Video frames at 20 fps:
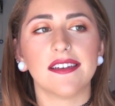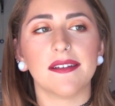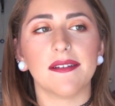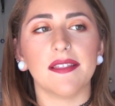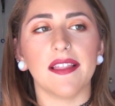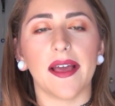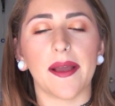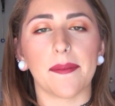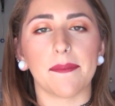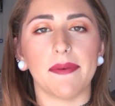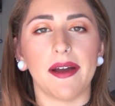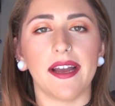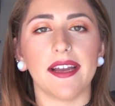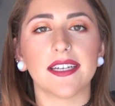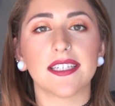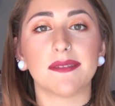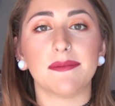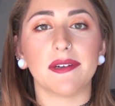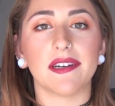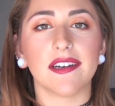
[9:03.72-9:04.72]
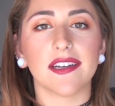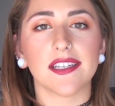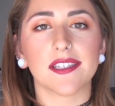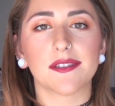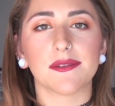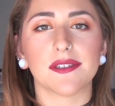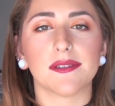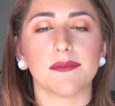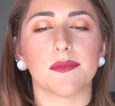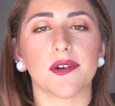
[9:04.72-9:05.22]
like, my experience
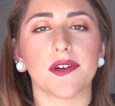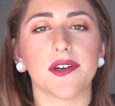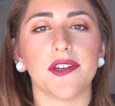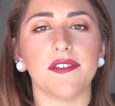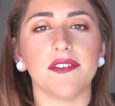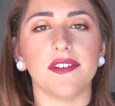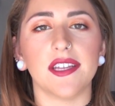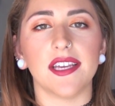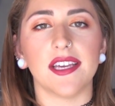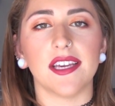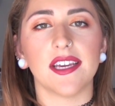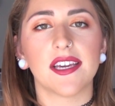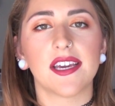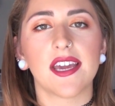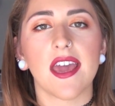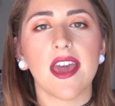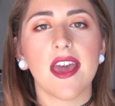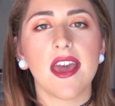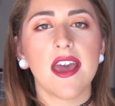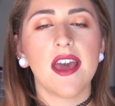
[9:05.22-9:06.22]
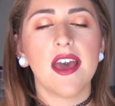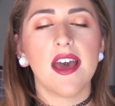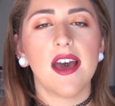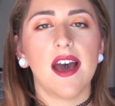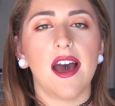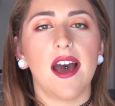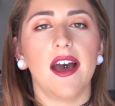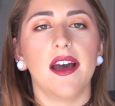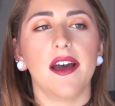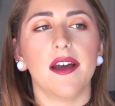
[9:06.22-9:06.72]
was more unique.
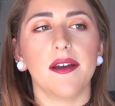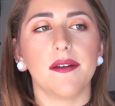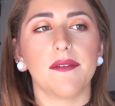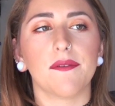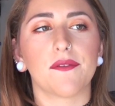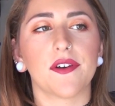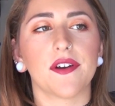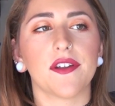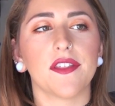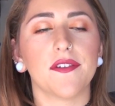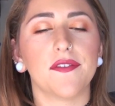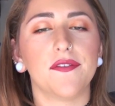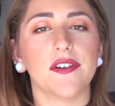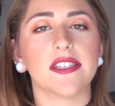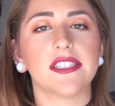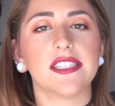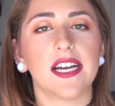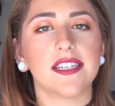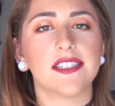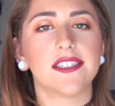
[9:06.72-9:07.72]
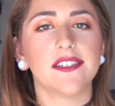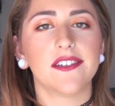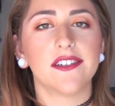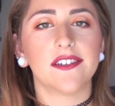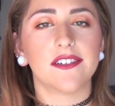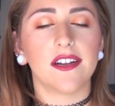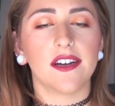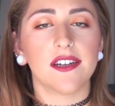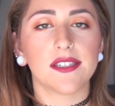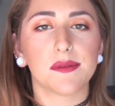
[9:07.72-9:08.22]
For the foot tattoo,
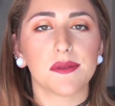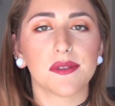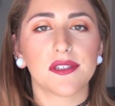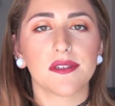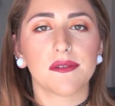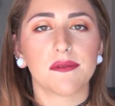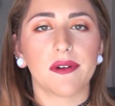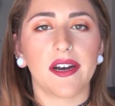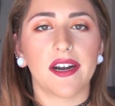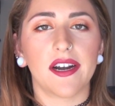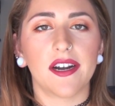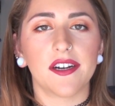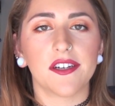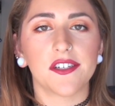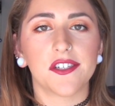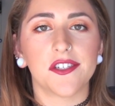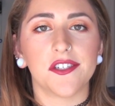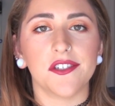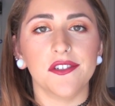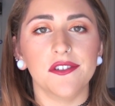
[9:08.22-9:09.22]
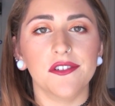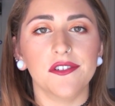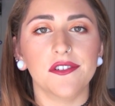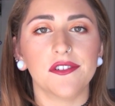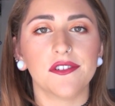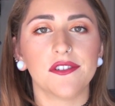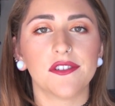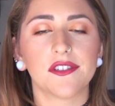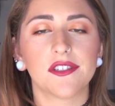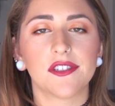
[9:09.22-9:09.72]
you're not supposed to wear
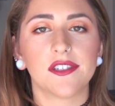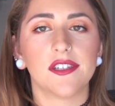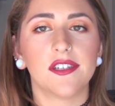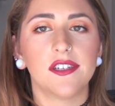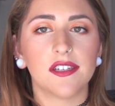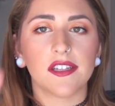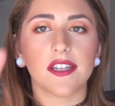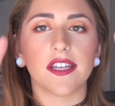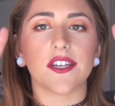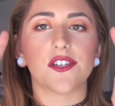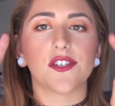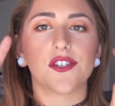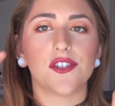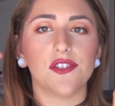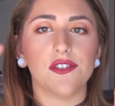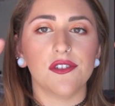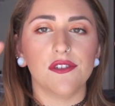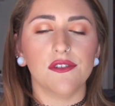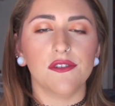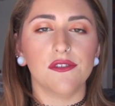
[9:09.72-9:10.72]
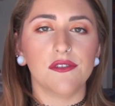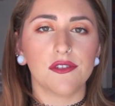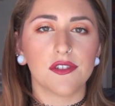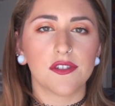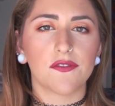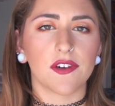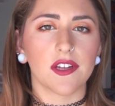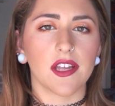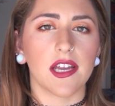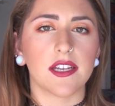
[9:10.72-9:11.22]
shoes
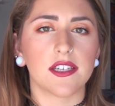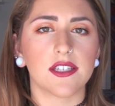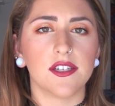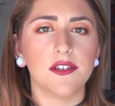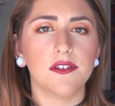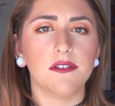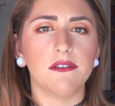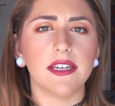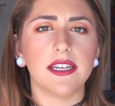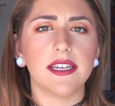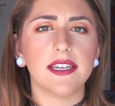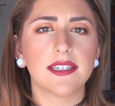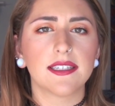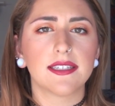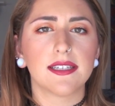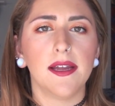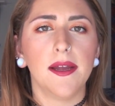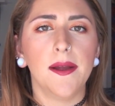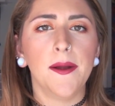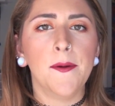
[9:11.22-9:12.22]
for like 2 weeks.